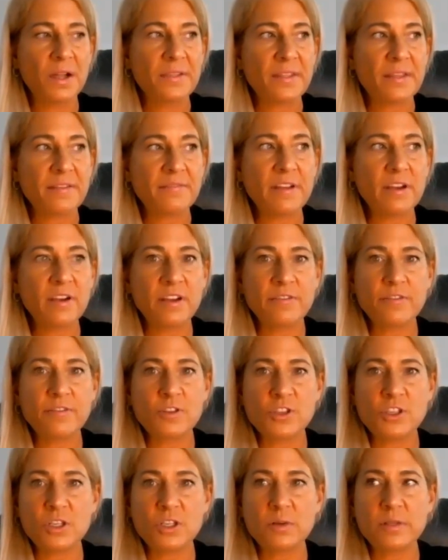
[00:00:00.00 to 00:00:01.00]
that very
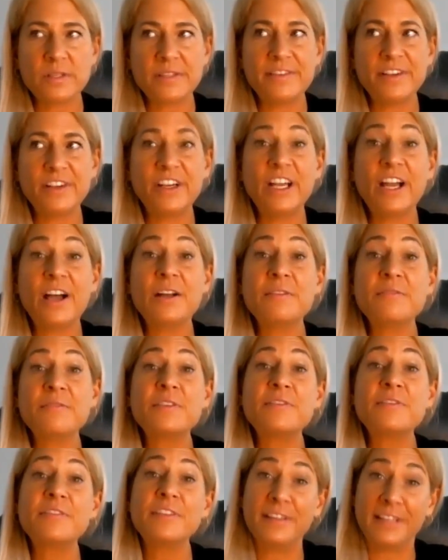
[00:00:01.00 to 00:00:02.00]
first year was very
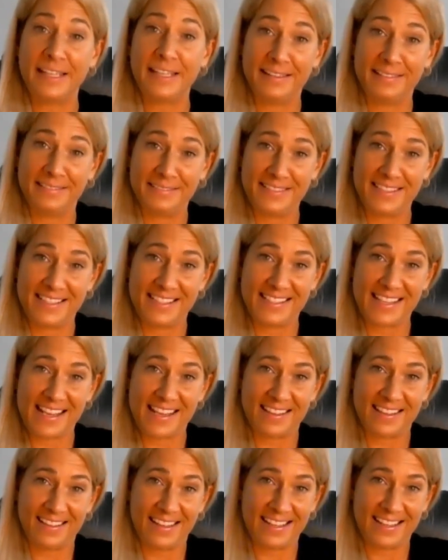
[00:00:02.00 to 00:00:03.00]
unfulfilling, to say
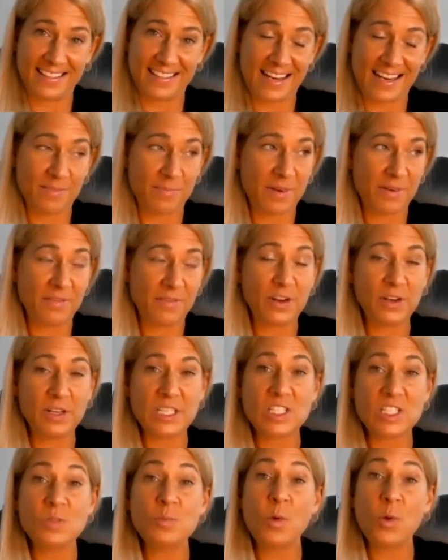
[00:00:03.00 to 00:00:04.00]
the least. I had been very
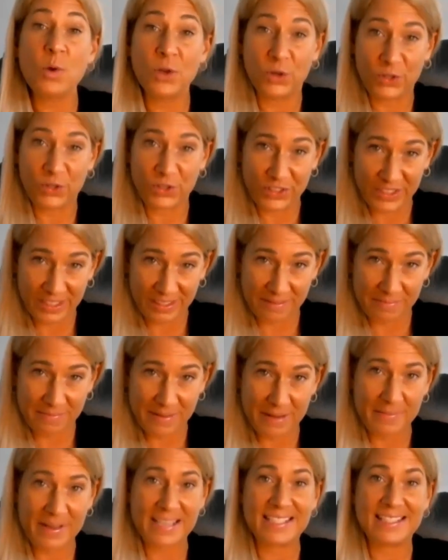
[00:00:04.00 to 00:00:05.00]
spoiled
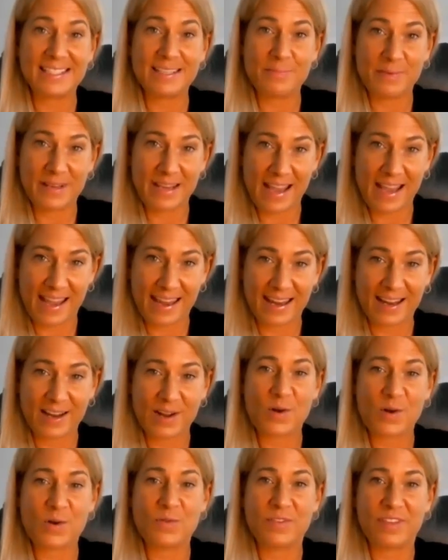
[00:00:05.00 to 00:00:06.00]
by my CPA
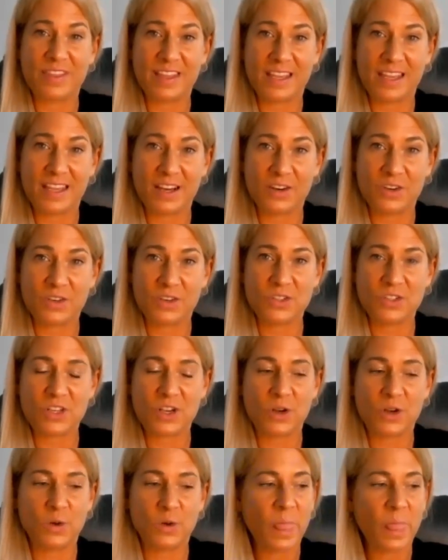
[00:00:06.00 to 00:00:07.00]
over the years.
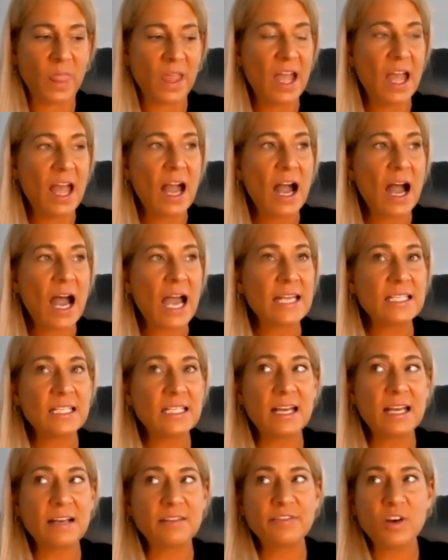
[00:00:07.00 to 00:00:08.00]
So I did
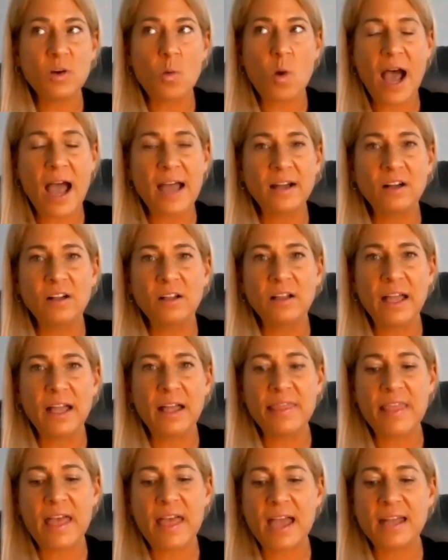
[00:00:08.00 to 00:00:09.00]
that for a while,
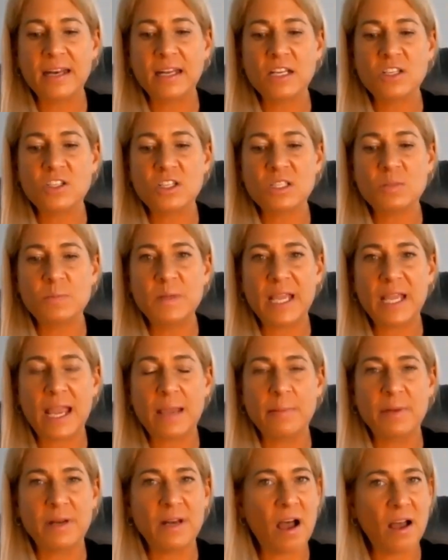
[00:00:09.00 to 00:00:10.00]
and then it just
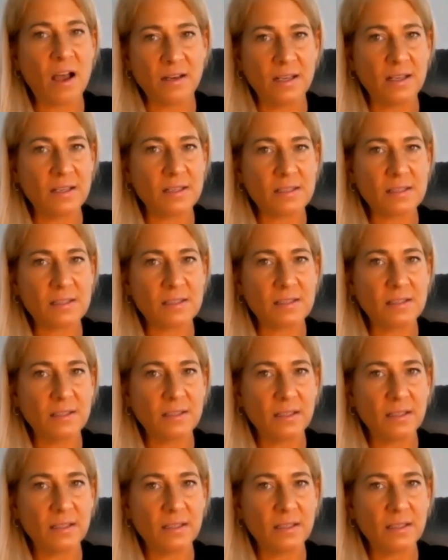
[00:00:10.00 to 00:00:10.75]
became monotonous.